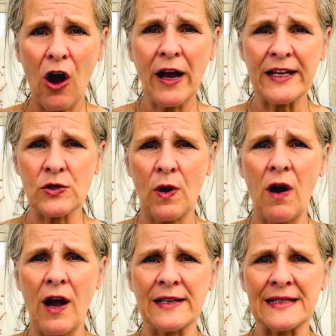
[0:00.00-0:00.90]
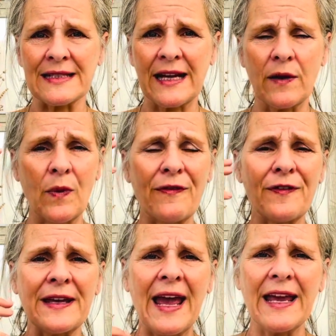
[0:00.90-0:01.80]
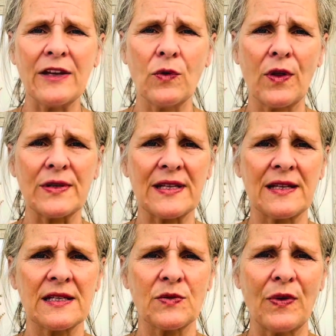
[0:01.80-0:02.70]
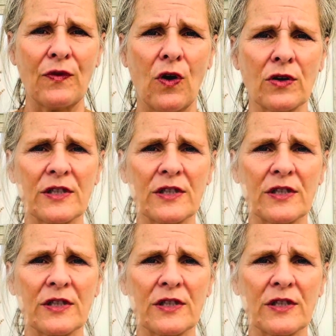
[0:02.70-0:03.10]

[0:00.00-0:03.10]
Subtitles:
into a heightened state and we're forgetting all those senses we've got.